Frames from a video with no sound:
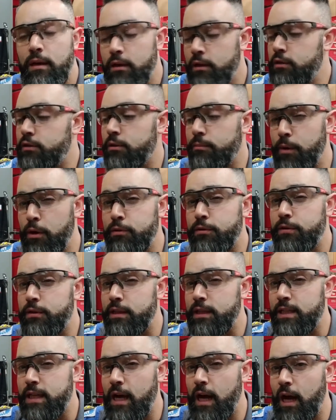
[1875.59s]
So most of the
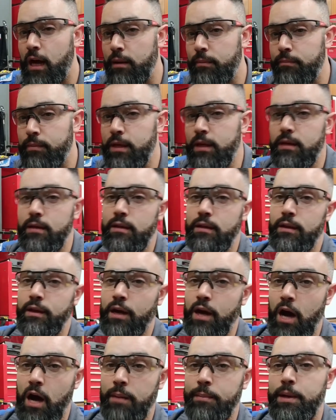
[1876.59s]
time, the
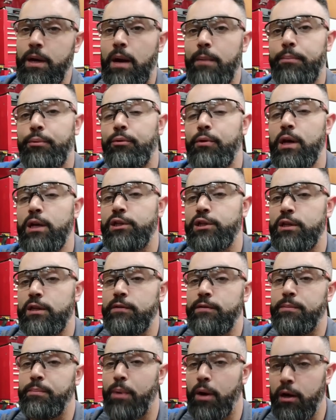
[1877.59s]
common operation of
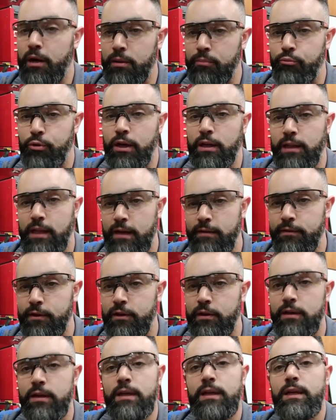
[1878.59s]
the parking brake lever